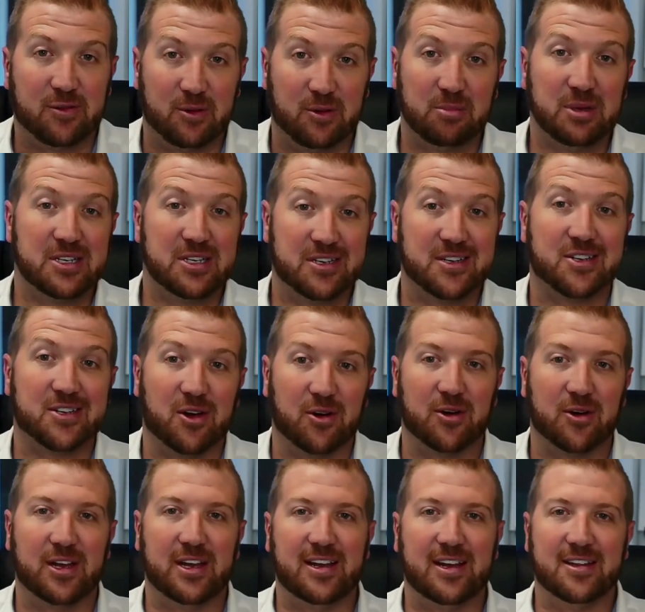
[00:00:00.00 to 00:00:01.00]
for a business
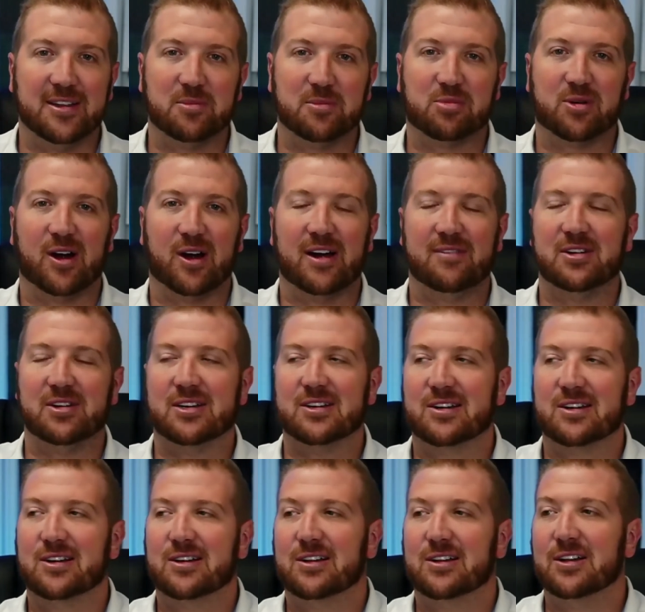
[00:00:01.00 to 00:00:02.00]
owner in the private
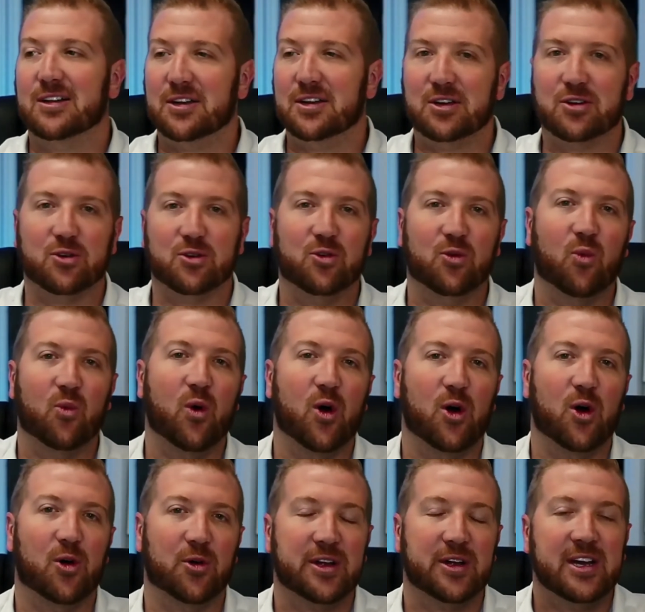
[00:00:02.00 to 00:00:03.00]
clinical
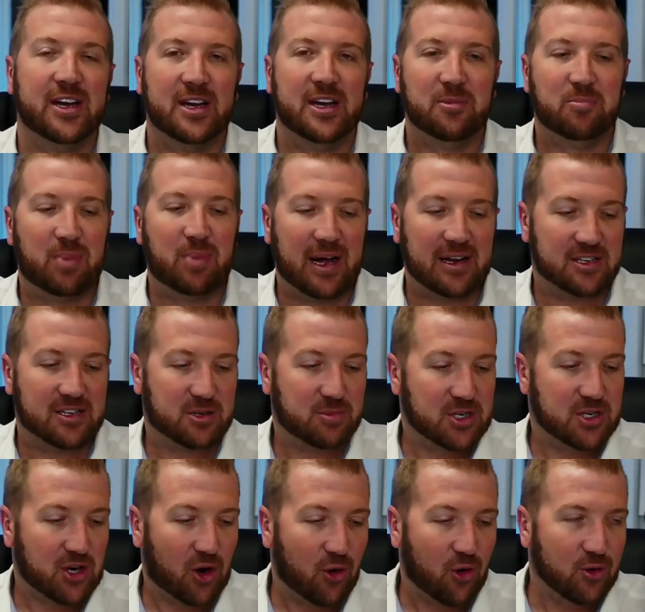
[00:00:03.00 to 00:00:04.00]
world. But to be
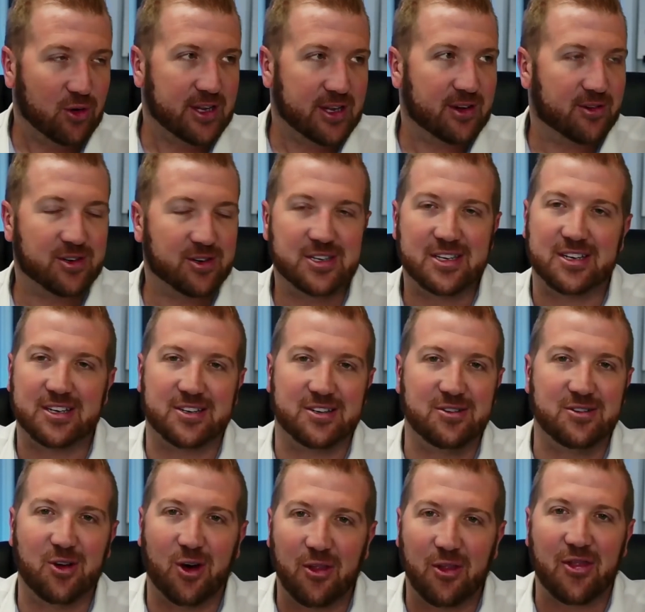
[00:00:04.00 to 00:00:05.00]
totally honest, it's
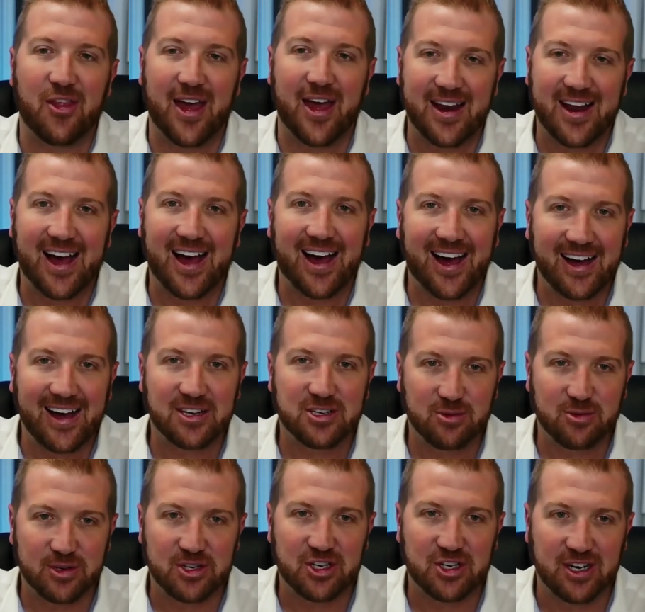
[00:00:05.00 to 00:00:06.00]
not that hard
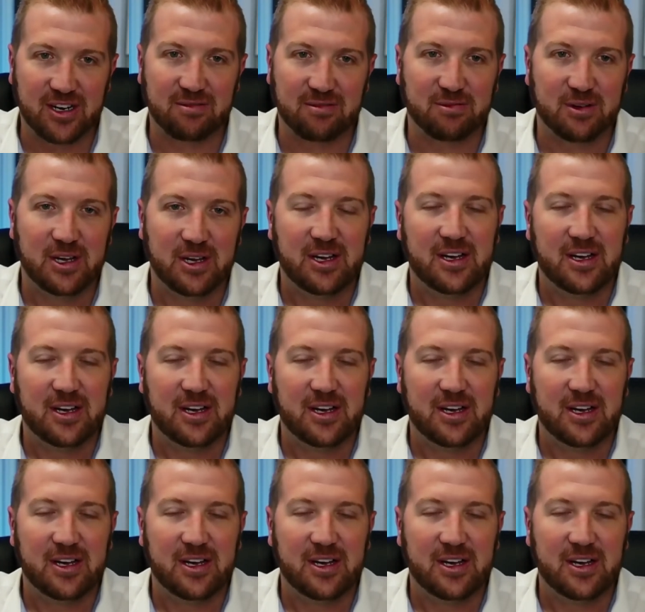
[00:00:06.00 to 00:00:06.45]
to achieve.